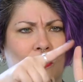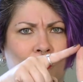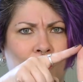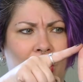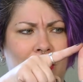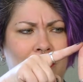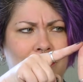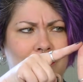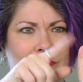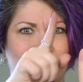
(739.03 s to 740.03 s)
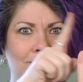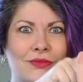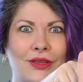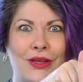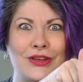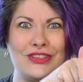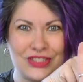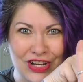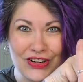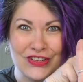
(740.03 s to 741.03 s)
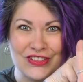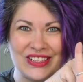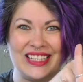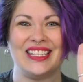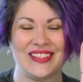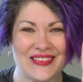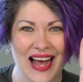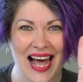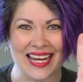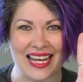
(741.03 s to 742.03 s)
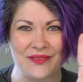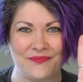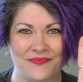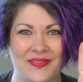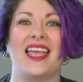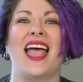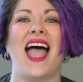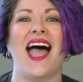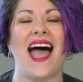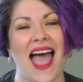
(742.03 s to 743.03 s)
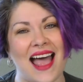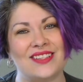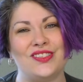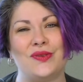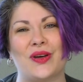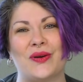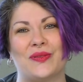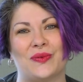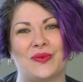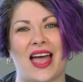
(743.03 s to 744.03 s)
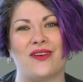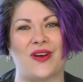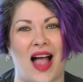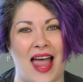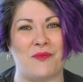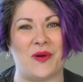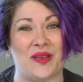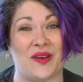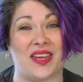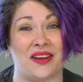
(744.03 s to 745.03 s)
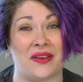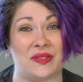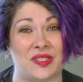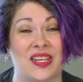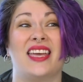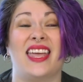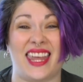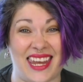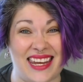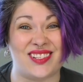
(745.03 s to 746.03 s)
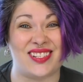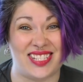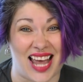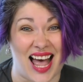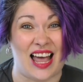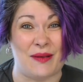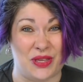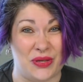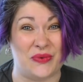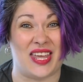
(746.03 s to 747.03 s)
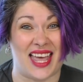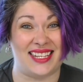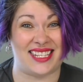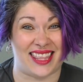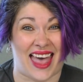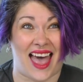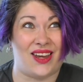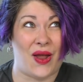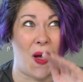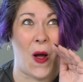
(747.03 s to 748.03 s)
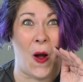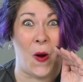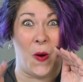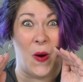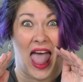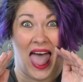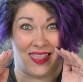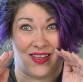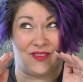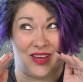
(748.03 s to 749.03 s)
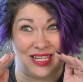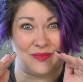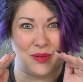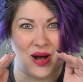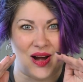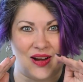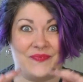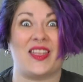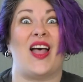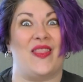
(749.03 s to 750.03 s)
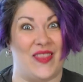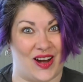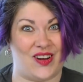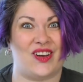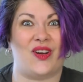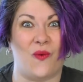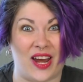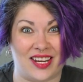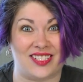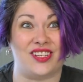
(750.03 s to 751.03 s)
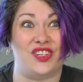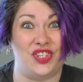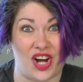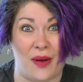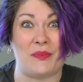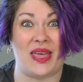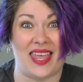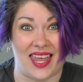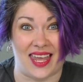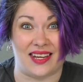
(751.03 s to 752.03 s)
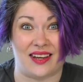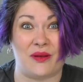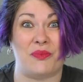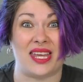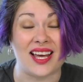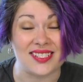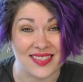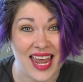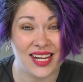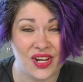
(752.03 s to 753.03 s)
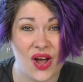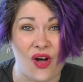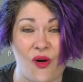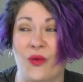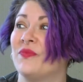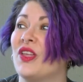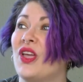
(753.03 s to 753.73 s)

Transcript: One, two. You got it. As you go through that rhyme with your kiddos, each time you get to that "oh, elephant" part, they're going to jump in because they know